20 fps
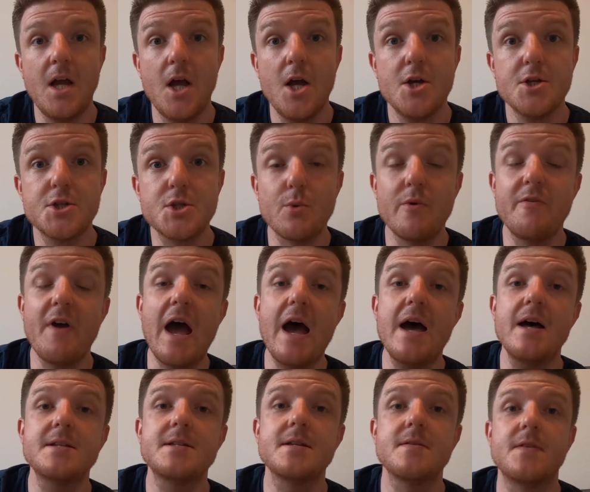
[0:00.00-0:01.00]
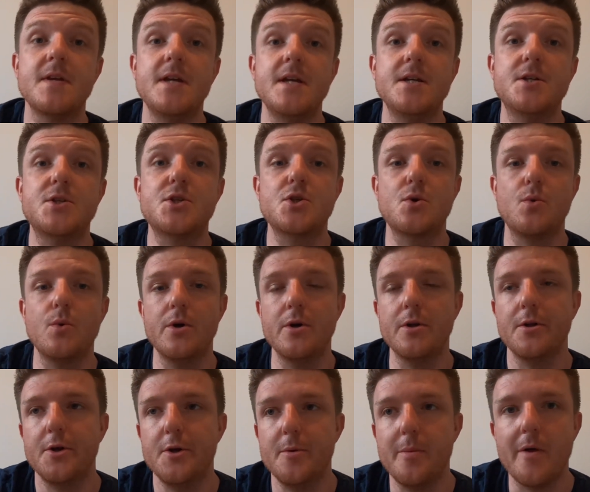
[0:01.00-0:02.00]
So we've had the Squirt
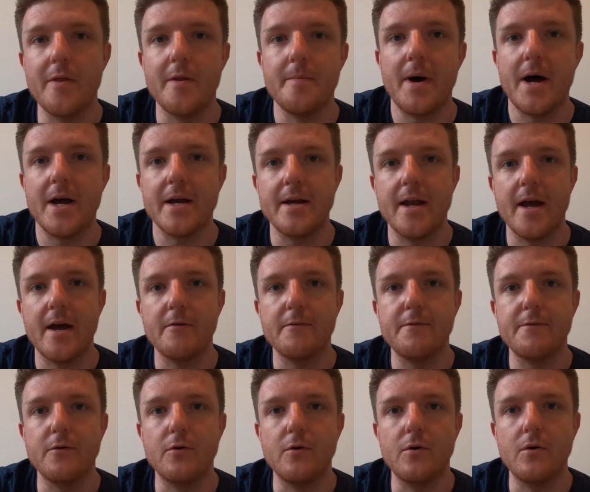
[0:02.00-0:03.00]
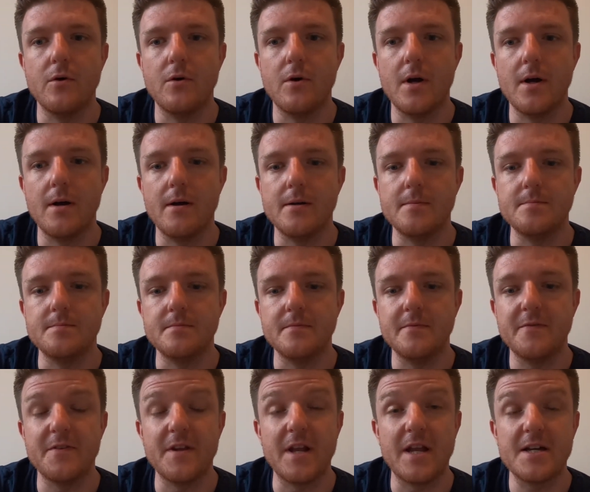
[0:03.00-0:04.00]
lube on the bike now for
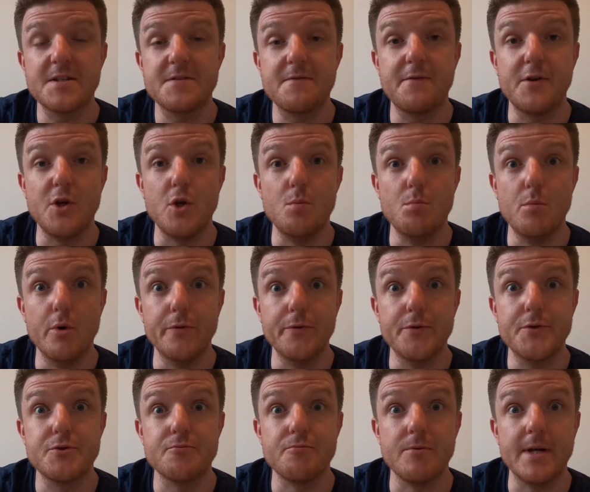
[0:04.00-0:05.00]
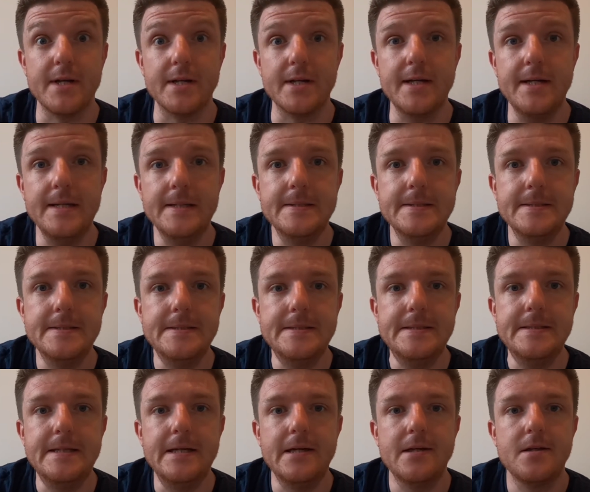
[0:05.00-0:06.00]
the last few months really.
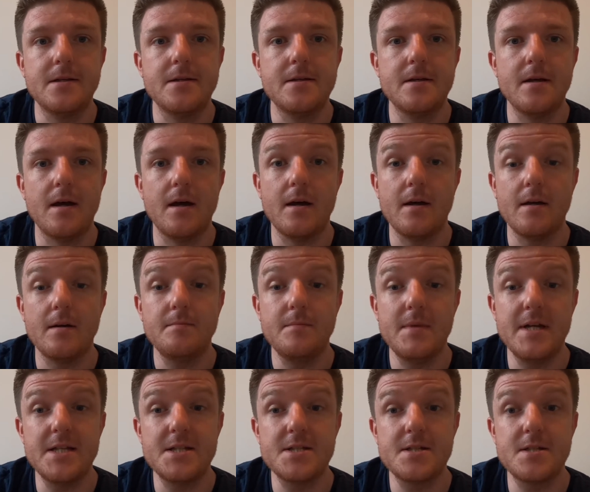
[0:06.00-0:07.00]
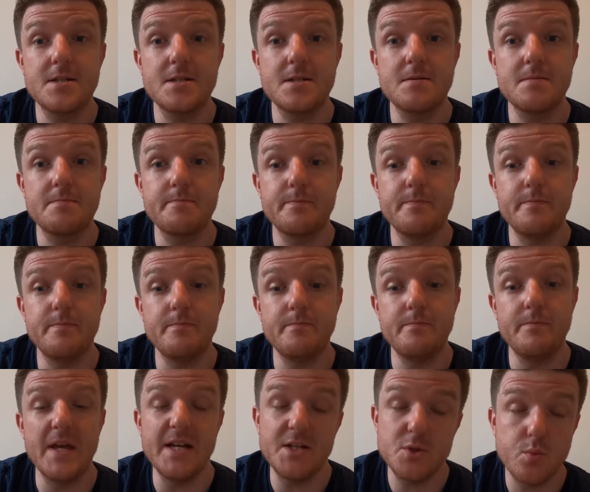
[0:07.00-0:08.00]
It's
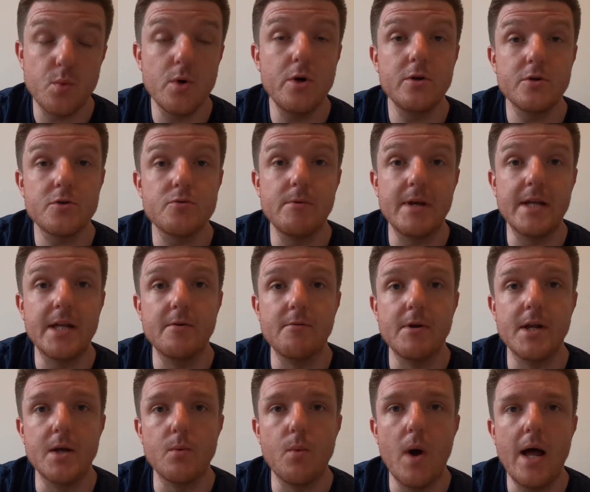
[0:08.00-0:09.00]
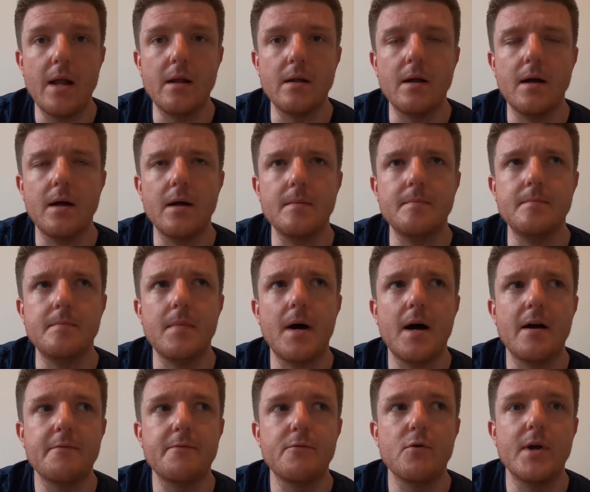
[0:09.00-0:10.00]
worked really, really well.
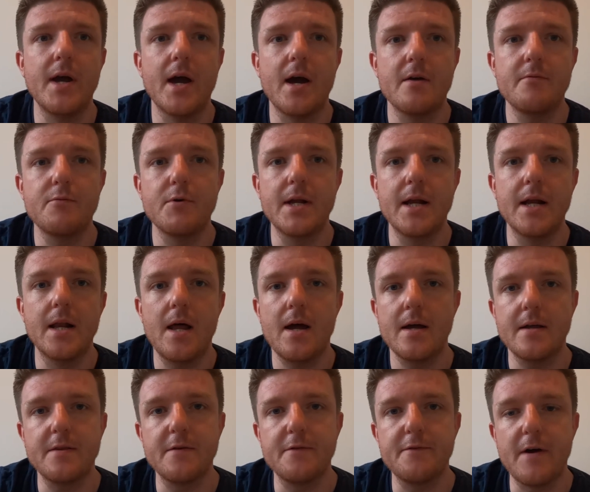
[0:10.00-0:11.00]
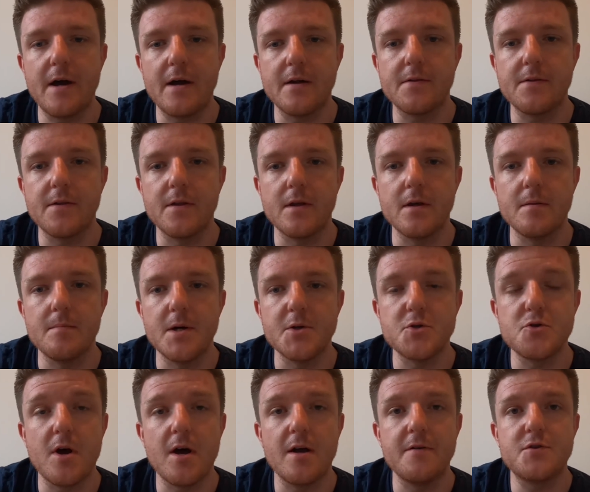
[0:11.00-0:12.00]
I've really liked the fact that my
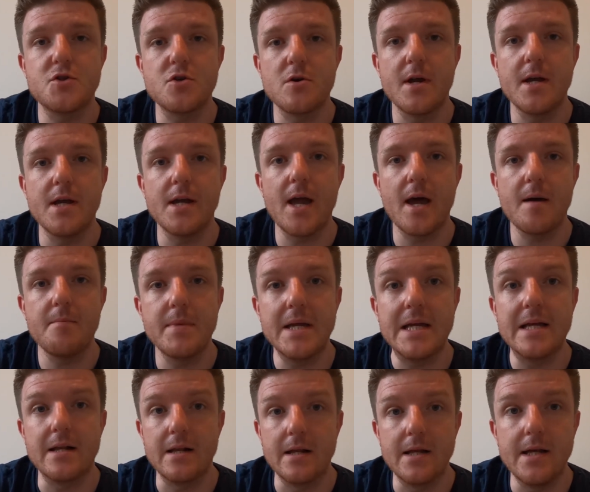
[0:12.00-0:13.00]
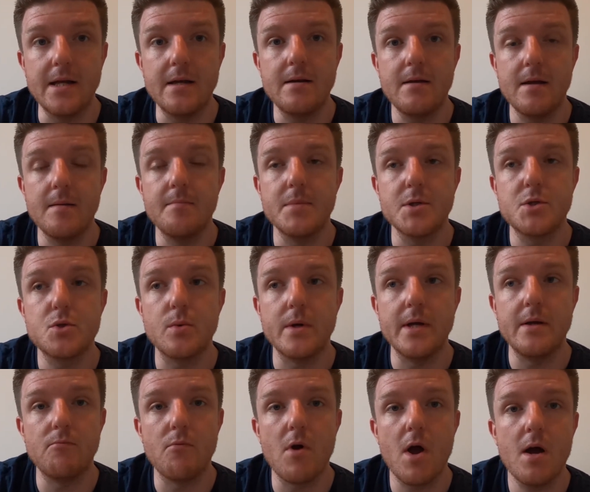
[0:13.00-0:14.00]
drivetrain can be clean in
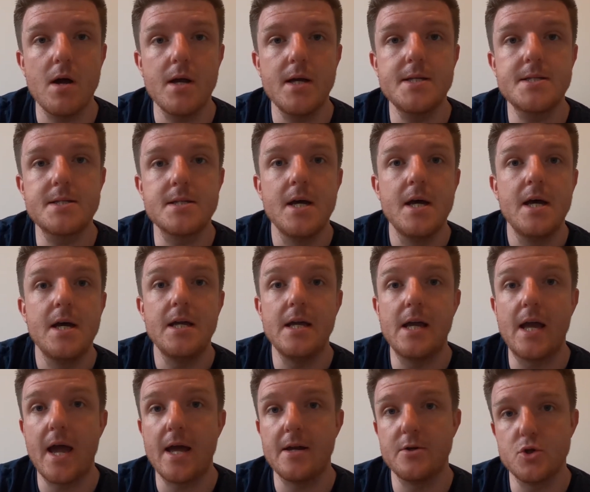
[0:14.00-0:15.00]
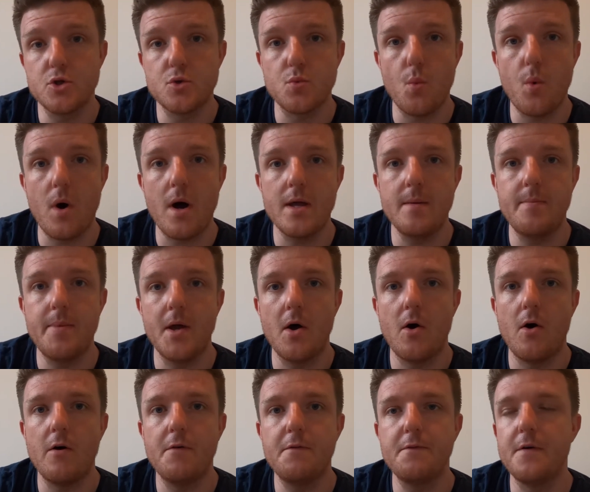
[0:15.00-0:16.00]
between rides. You can just wipe it
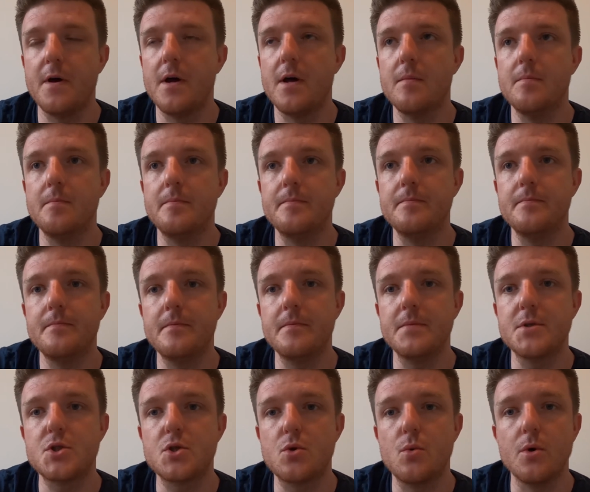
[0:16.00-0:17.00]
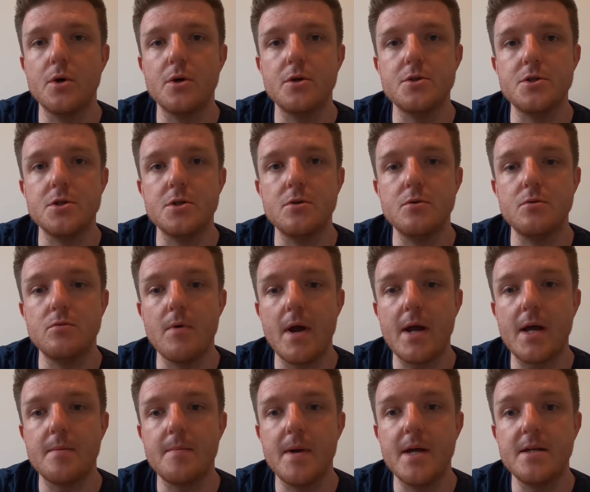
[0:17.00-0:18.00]
off. Squirt do
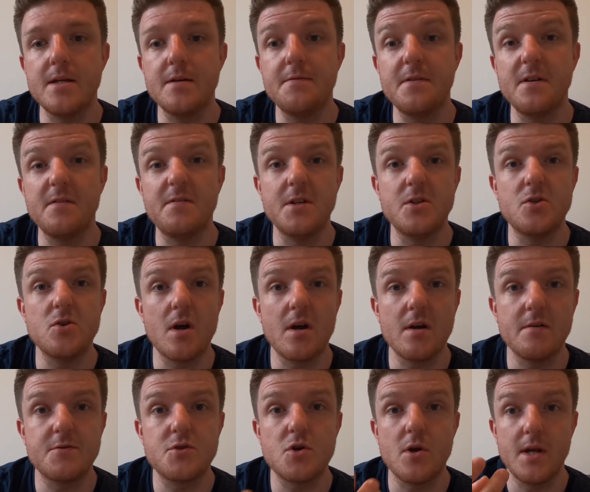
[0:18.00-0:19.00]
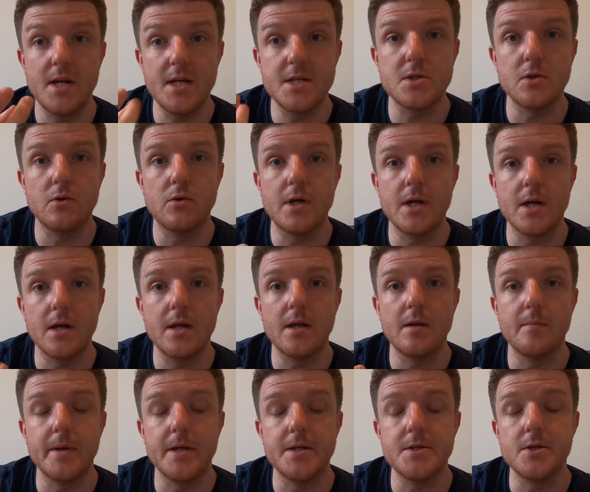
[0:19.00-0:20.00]
recommend if your drivetrain is looking a little
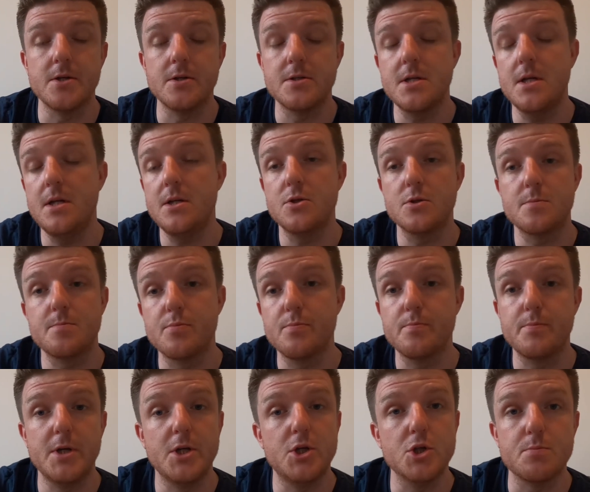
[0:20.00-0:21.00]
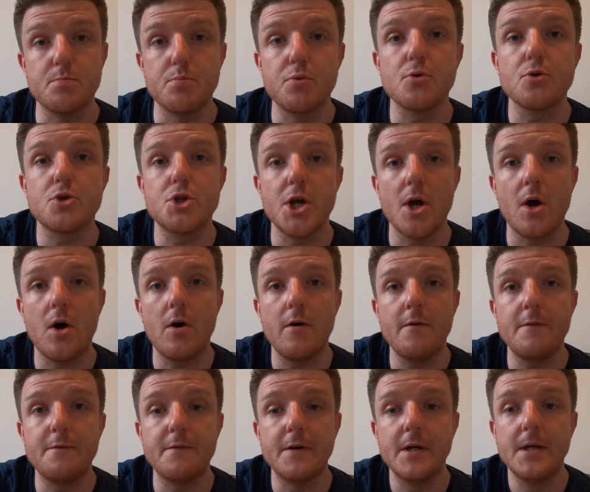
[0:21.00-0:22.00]
bit dirty, you just brush it
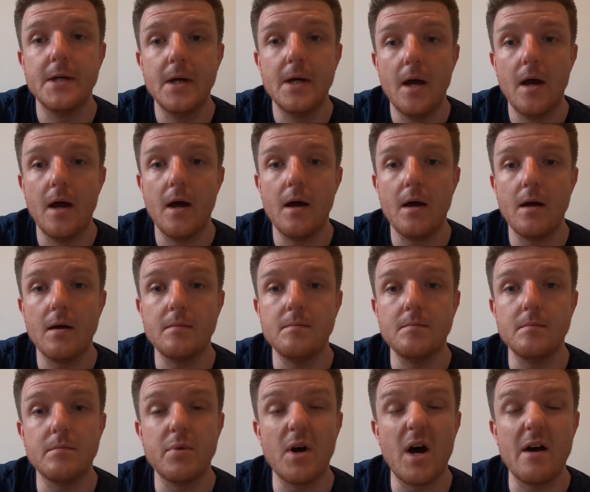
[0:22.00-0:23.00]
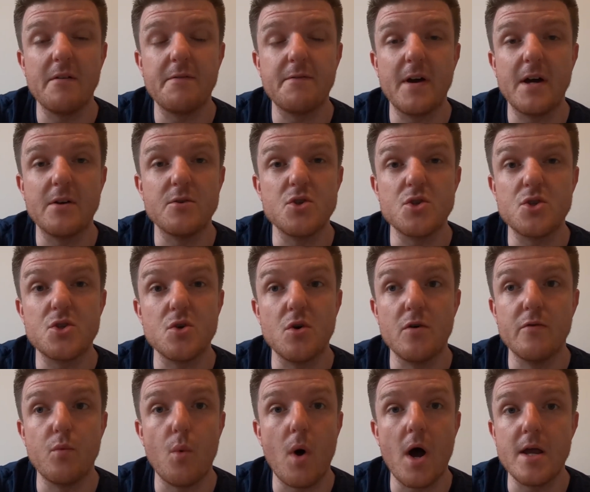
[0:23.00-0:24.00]
off. But I've found just sort
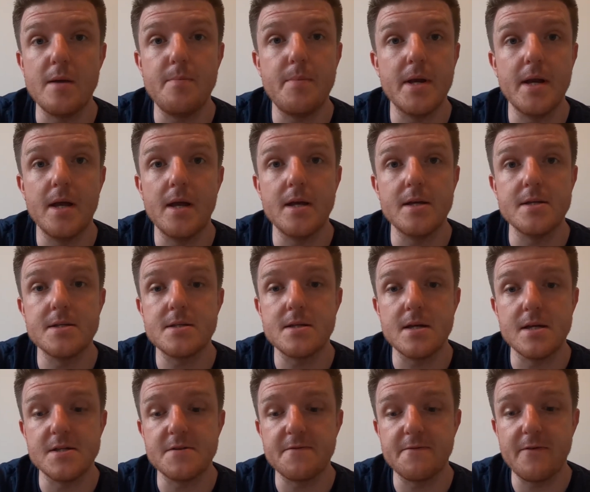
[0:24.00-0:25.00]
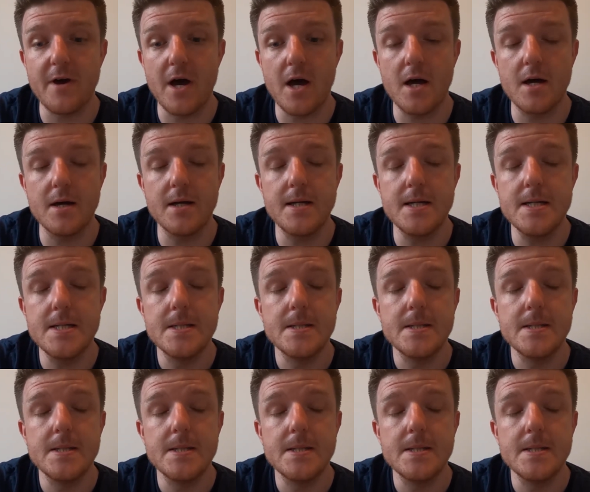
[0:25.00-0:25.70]
of wiping it is fine.